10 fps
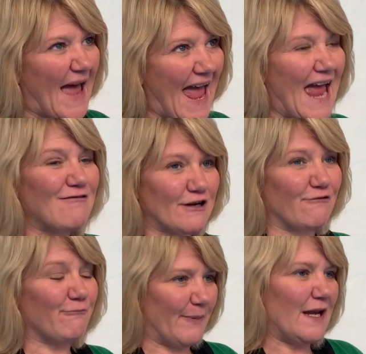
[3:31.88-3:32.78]
area
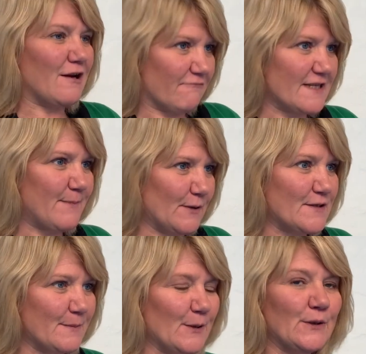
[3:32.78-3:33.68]
of being
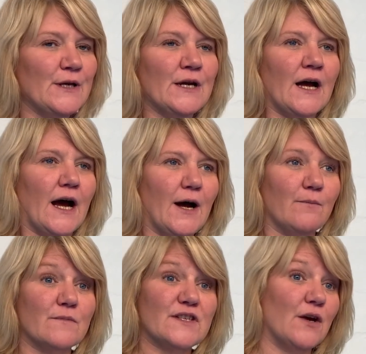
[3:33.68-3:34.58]
responsible.
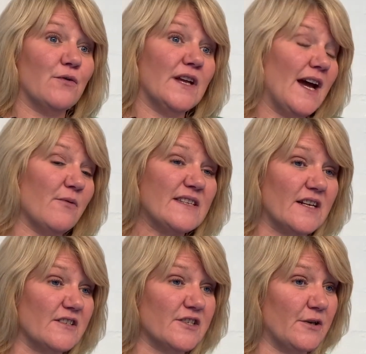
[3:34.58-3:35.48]
So yeah, we
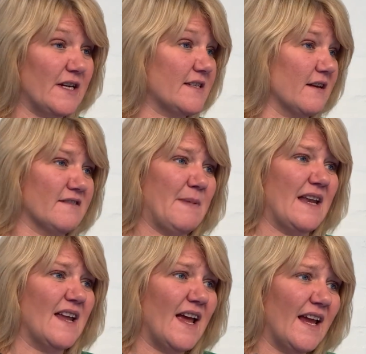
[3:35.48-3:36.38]
started 2 years ago,
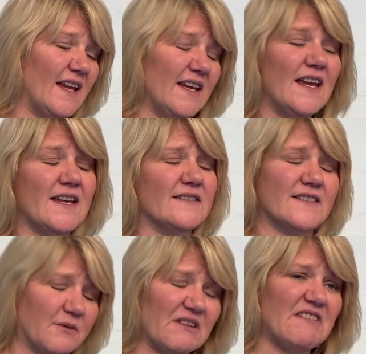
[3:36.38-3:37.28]
spent years
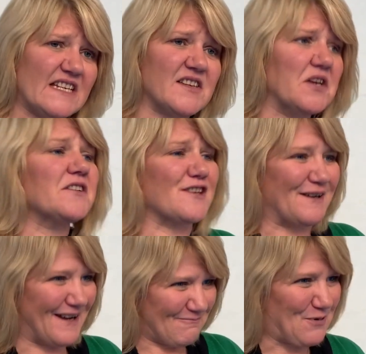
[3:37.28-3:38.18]
doing research
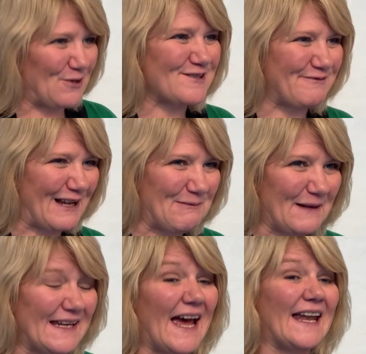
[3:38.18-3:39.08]
and product
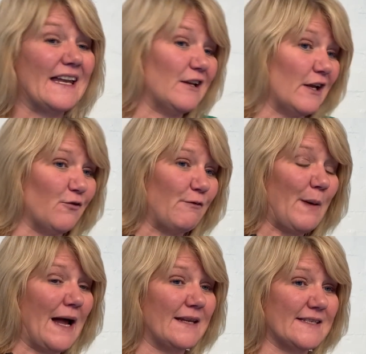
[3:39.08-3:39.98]
development, and we've
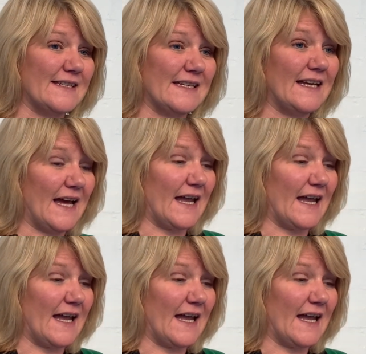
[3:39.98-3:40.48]
piloted it,